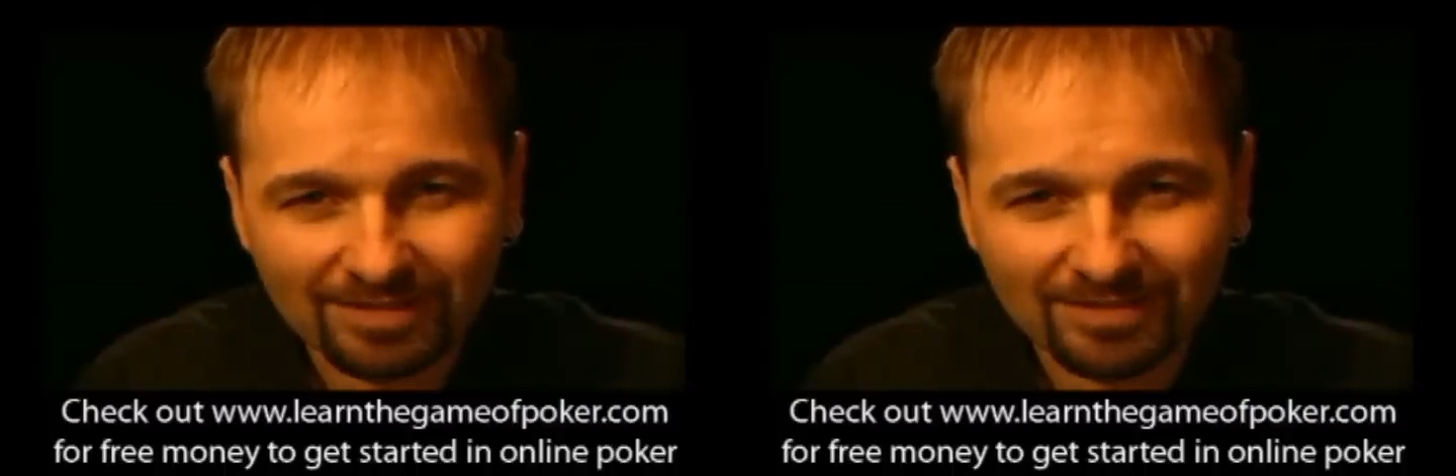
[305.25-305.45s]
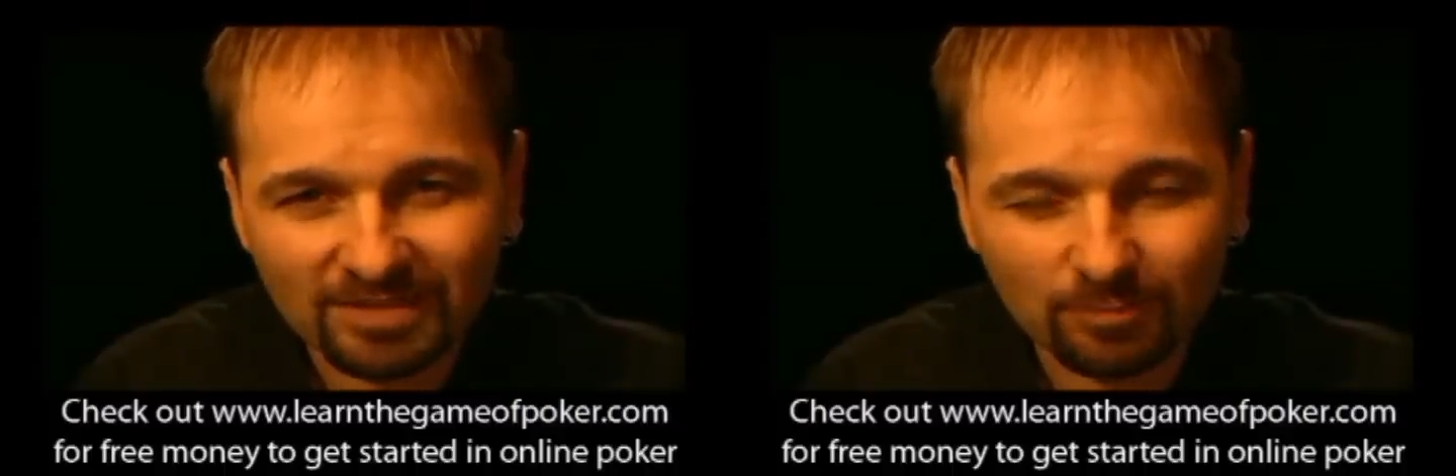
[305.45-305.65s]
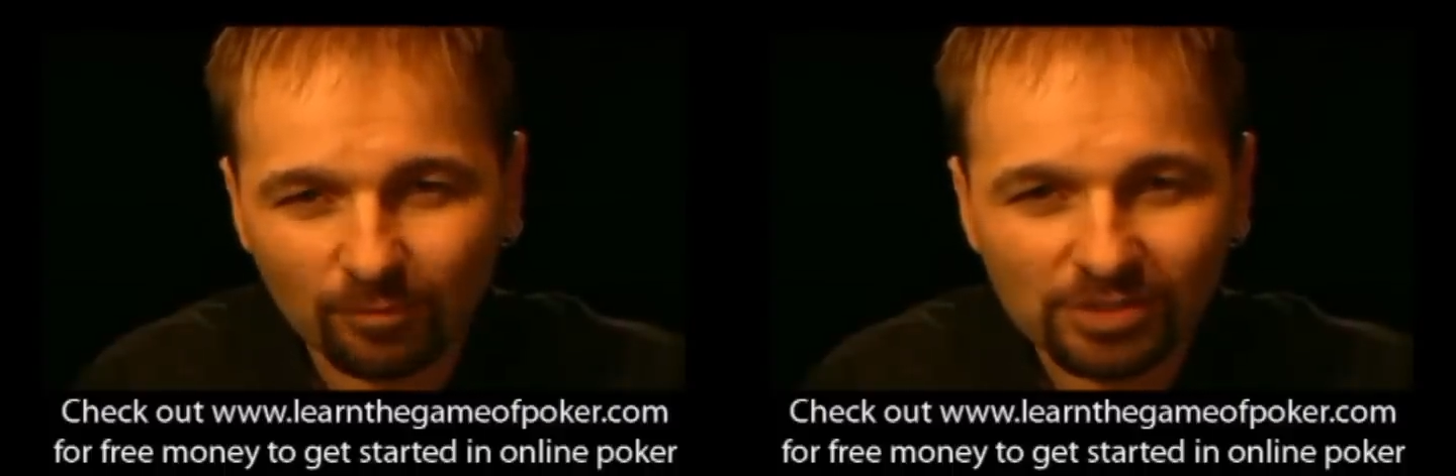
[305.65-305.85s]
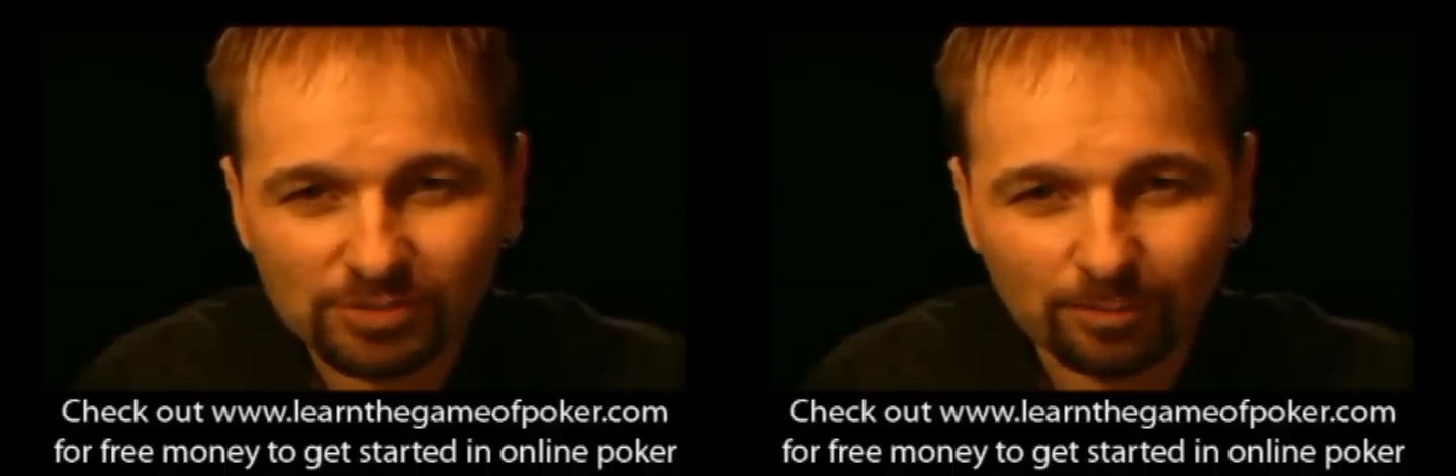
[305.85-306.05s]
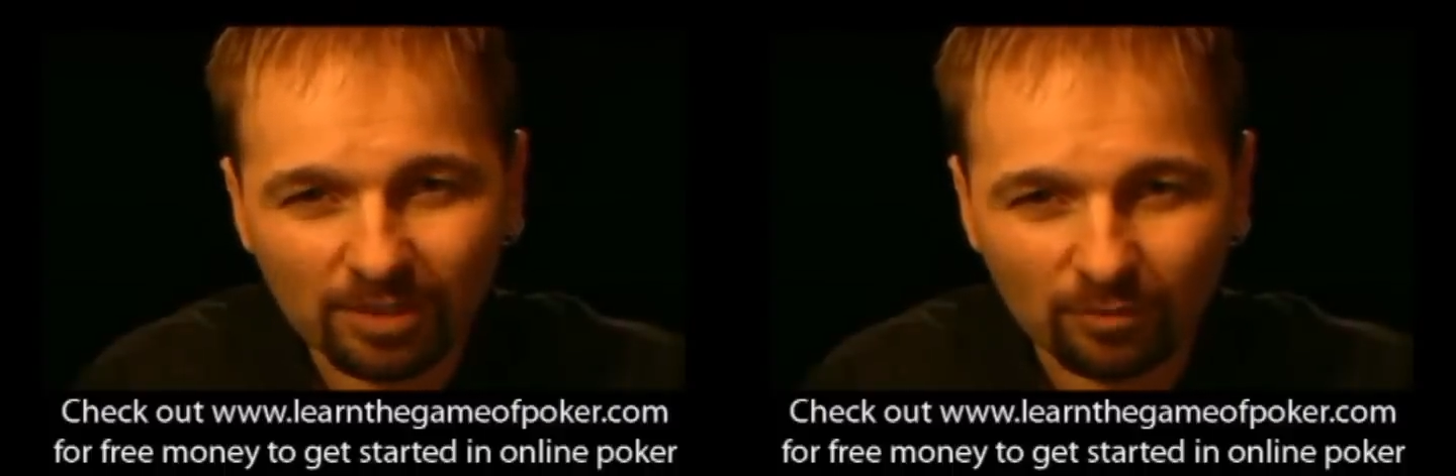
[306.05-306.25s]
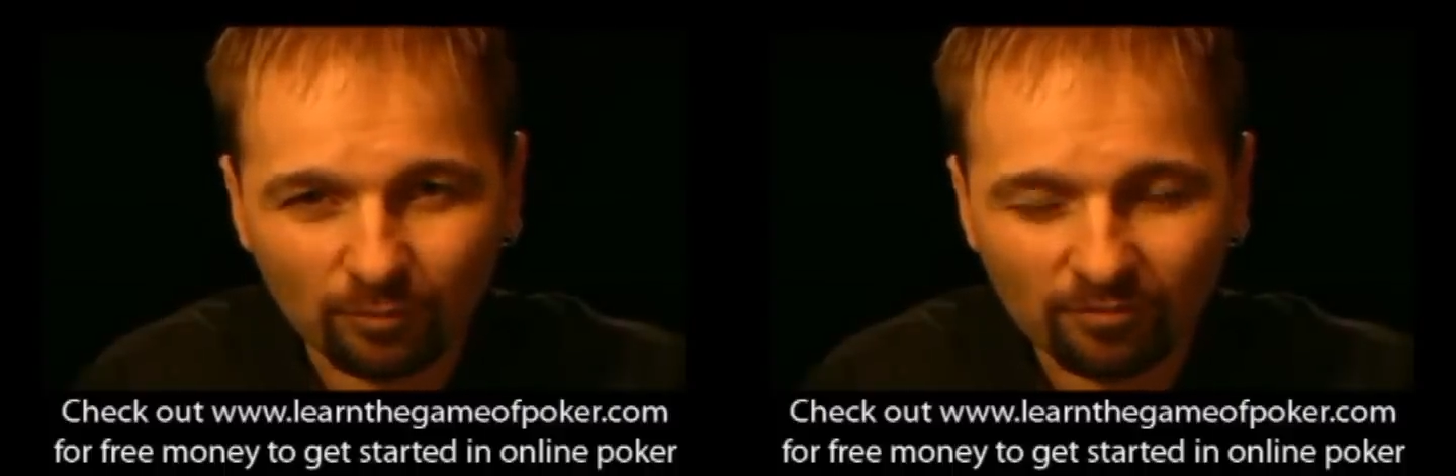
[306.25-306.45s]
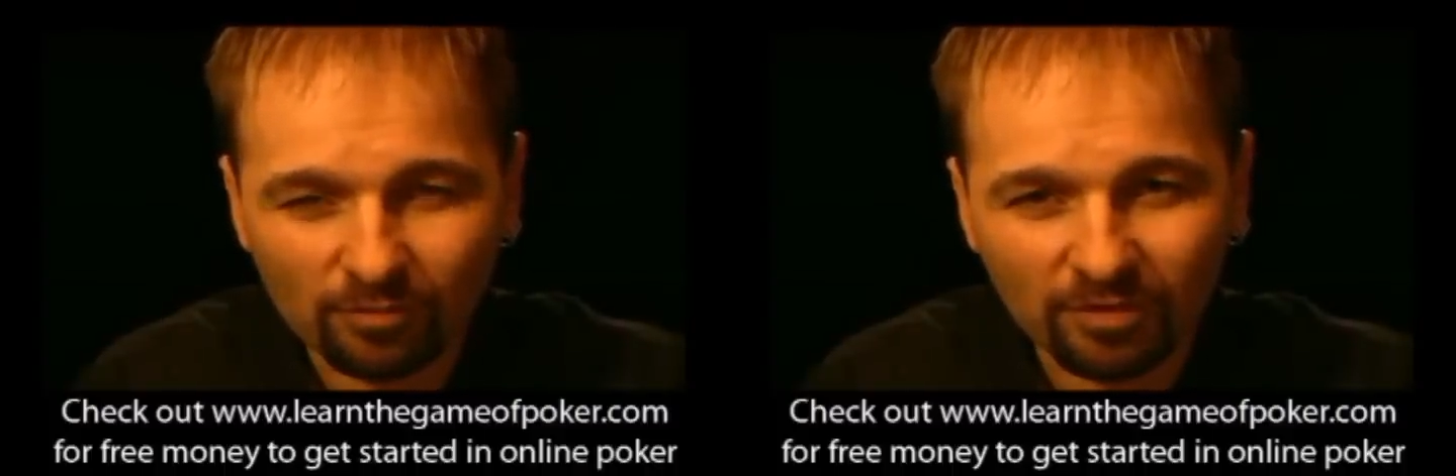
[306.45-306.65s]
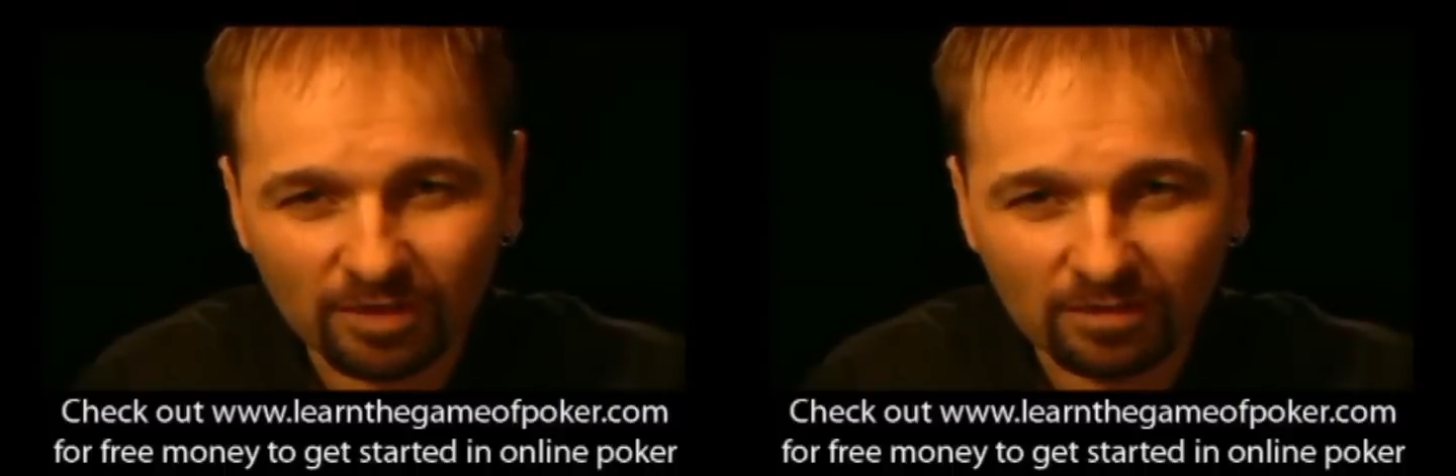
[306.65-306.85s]
that desperation bet on the
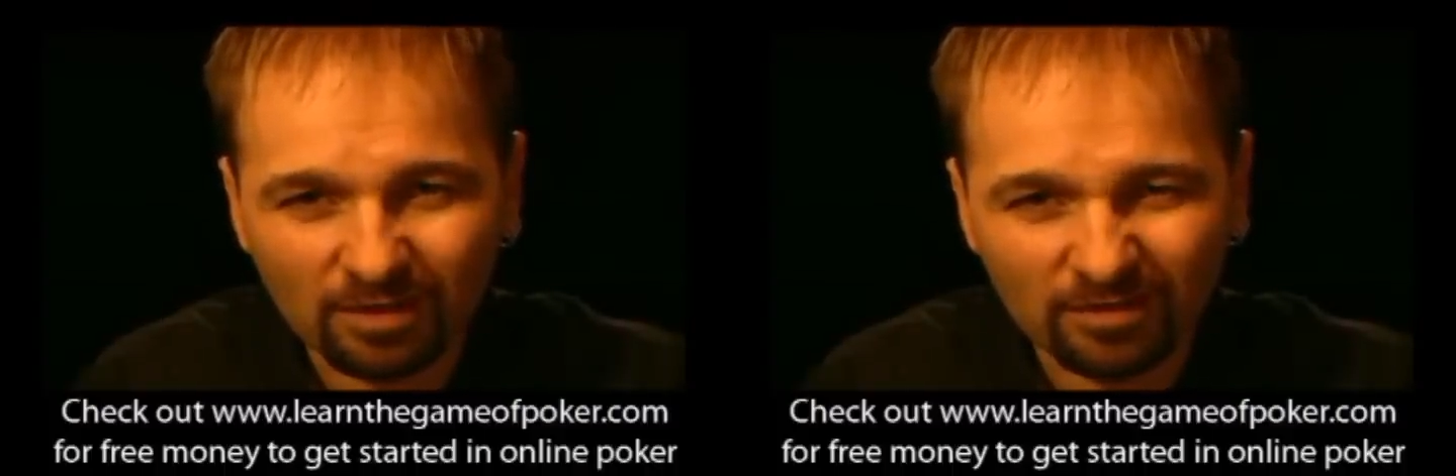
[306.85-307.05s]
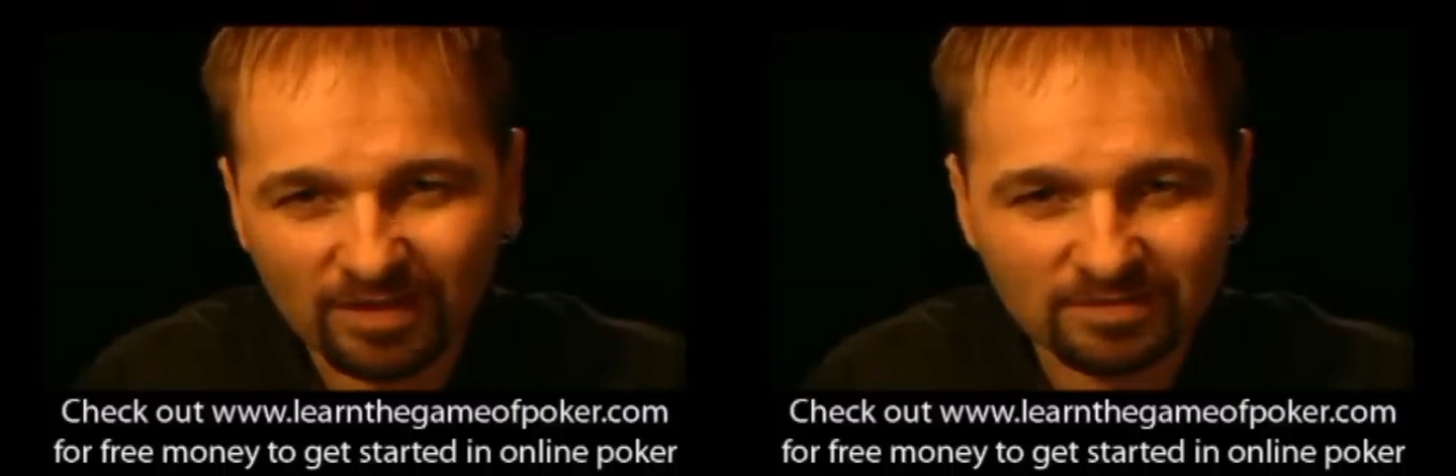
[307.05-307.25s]
river thinking